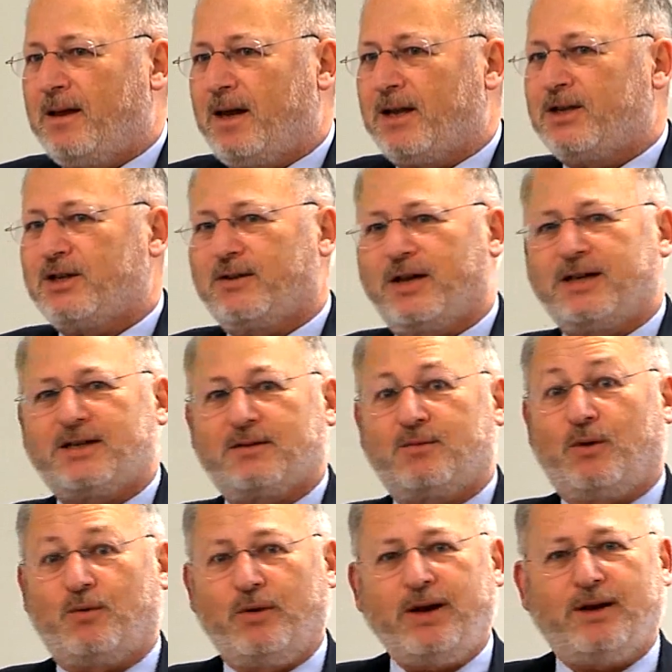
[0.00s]
And so they said,
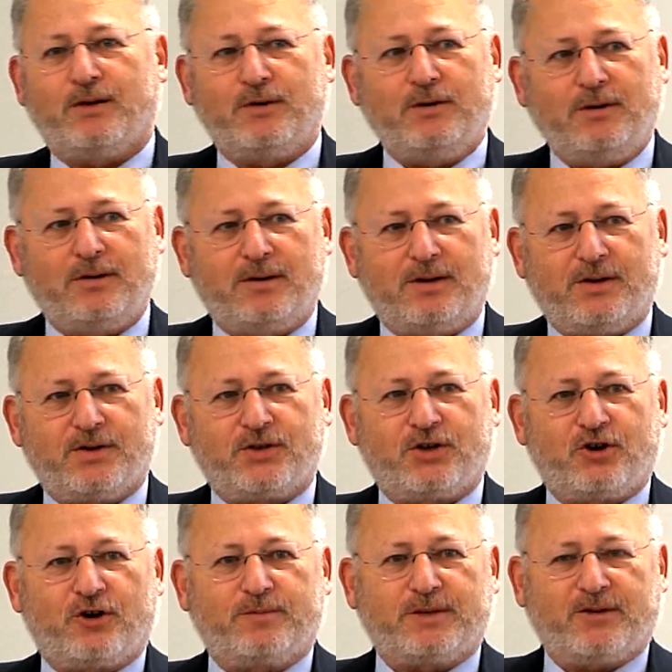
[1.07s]
well, we do. So
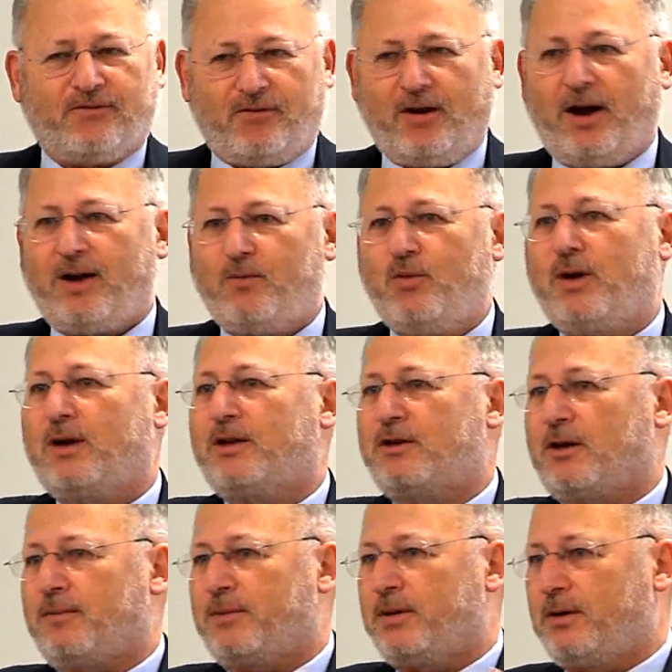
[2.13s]
Europe said, fine, we'll
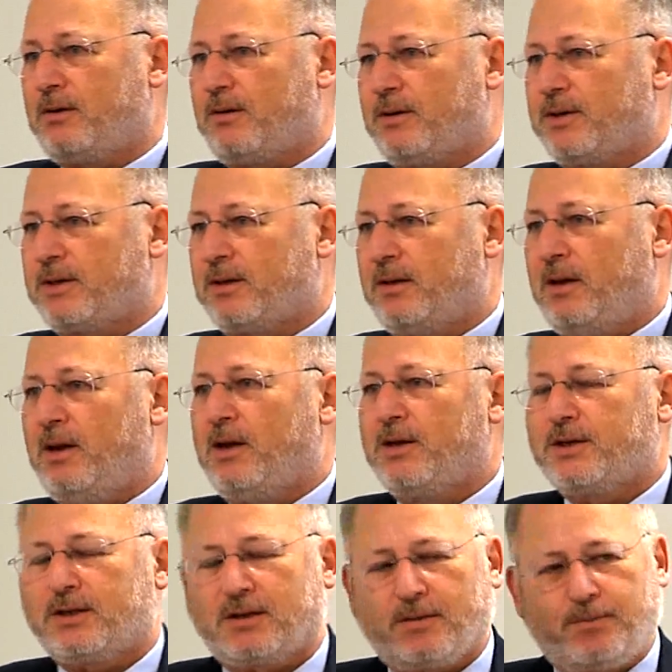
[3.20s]
adopt yours.
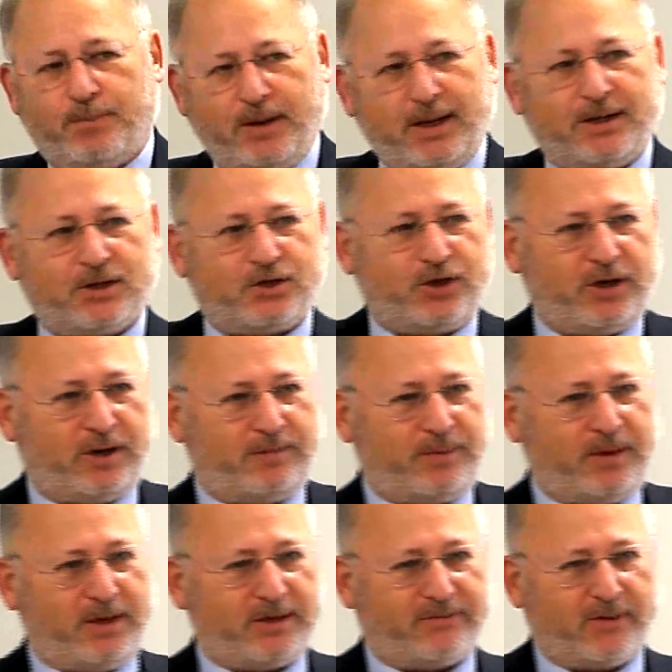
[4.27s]
So the PICS
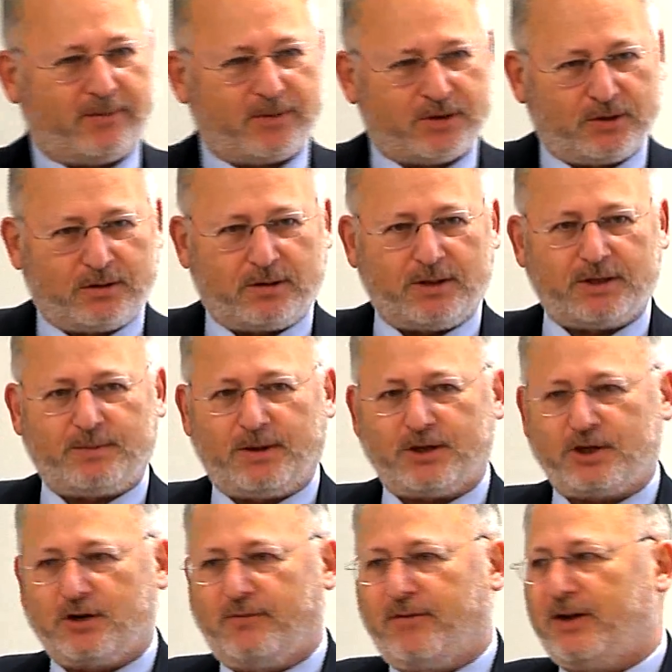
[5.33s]
GMPs, Pharmaceutical
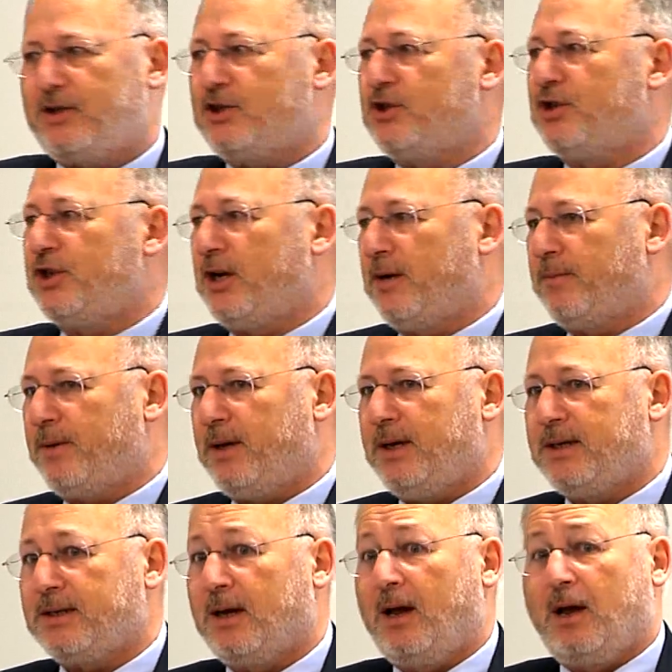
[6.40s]
Inspection Convention
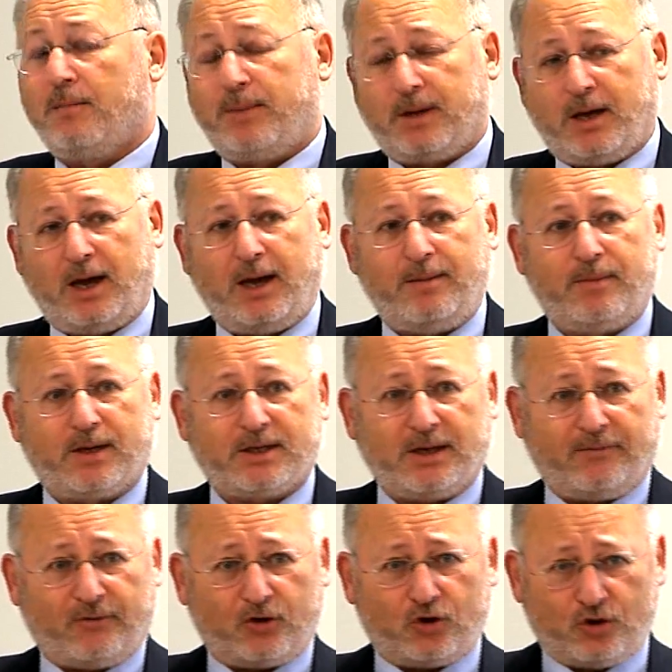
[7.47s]
GMPs, became,
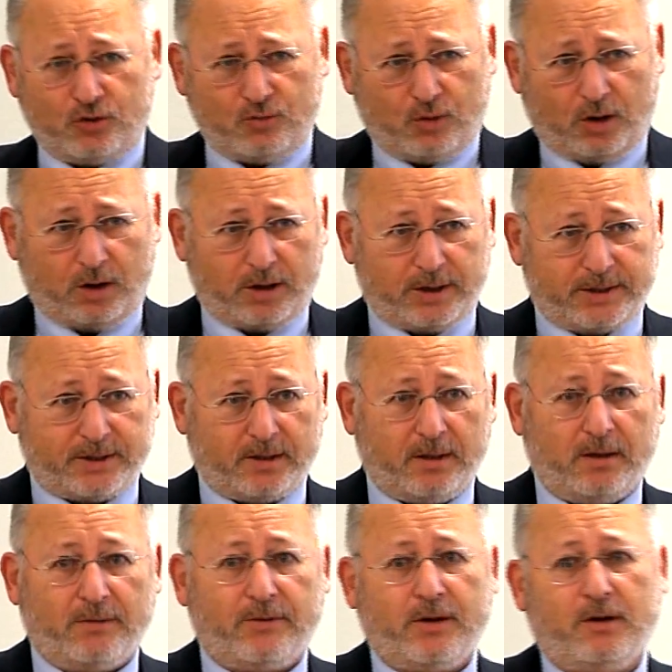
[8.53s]
except for two words,
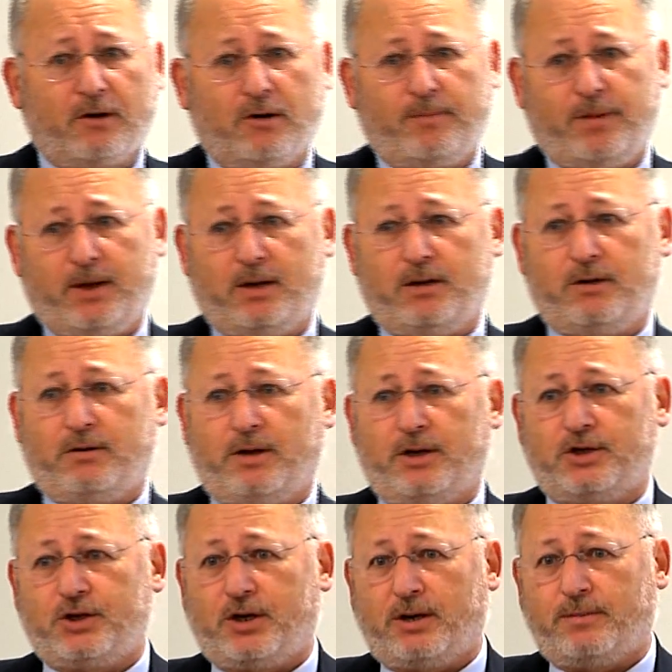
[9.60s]
the European Union
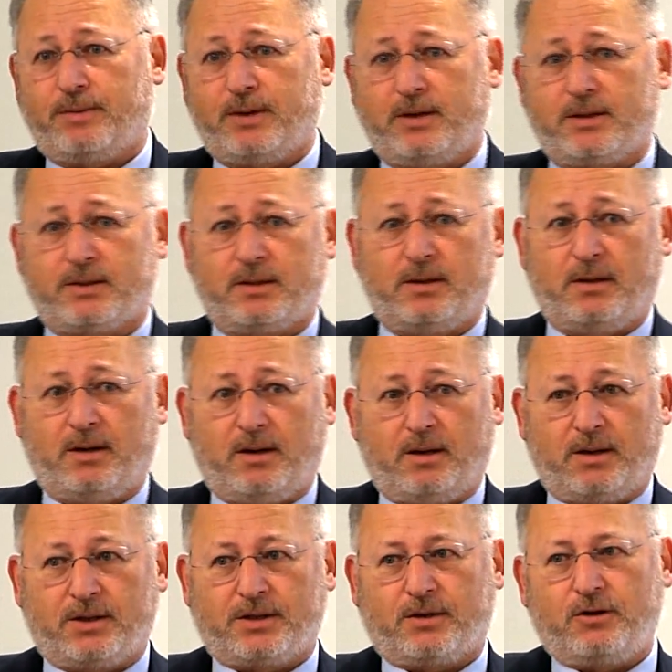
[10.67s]
GMPs.
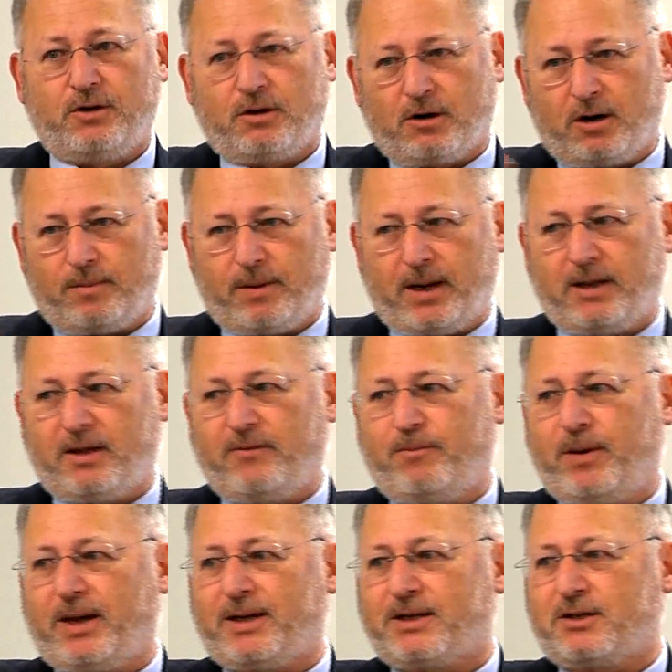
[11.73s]
So Europe and the
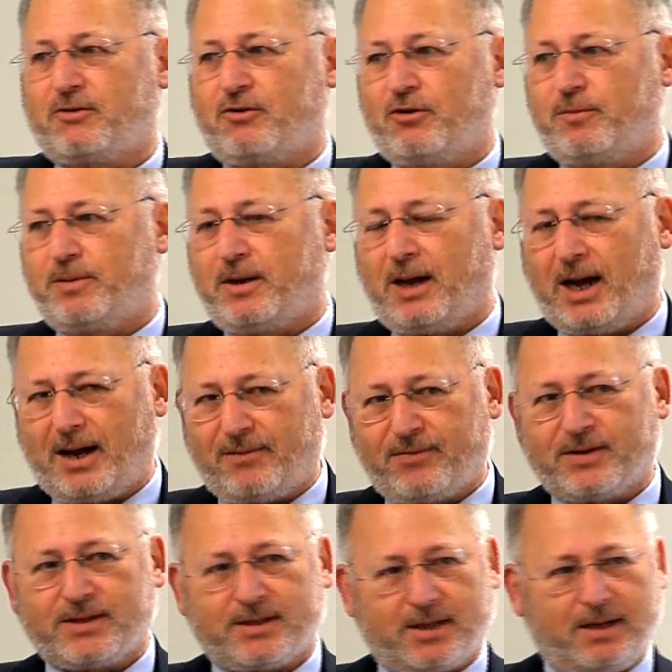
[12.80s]
PICS group have
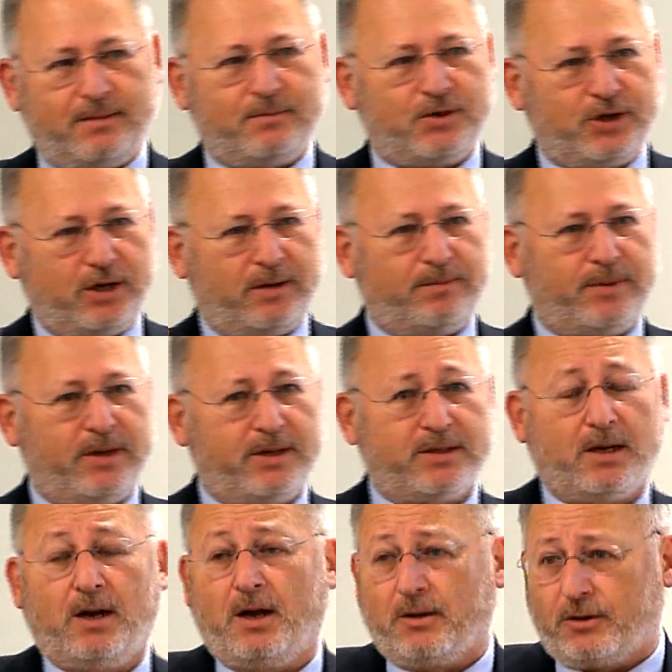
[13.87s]
the same GMPs.
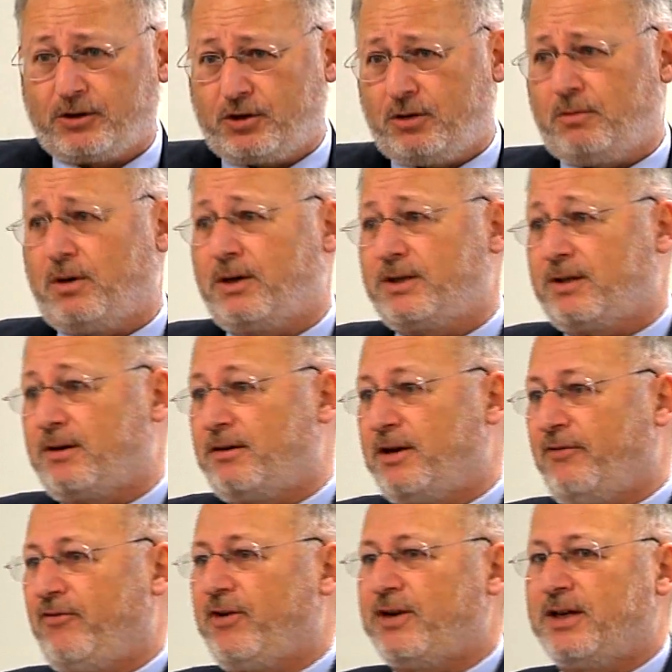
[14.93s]
The two words that are
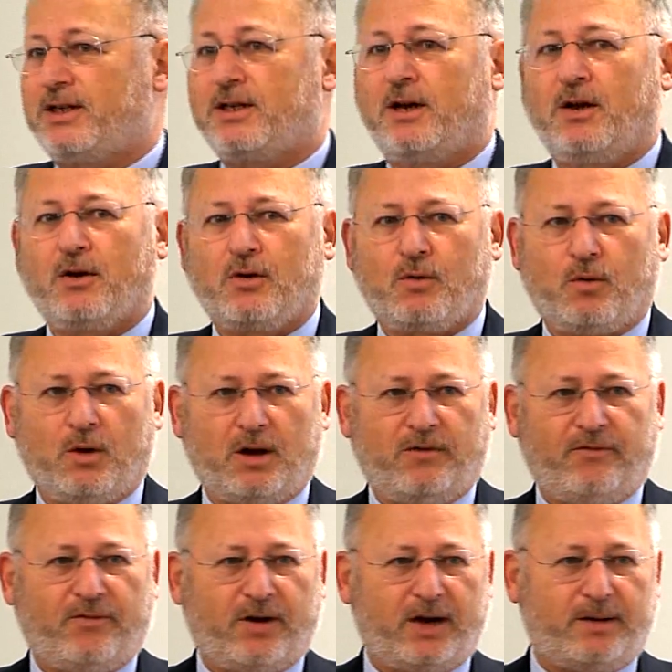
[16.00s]
different is
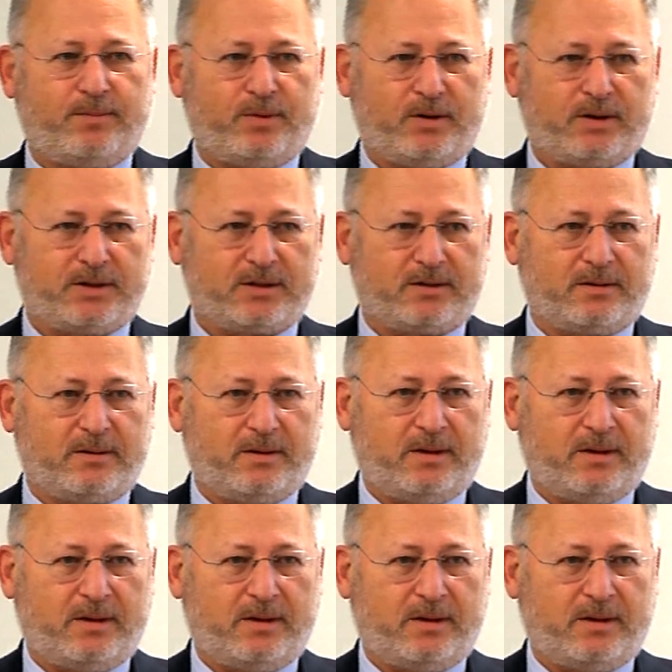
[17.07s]
qualified person.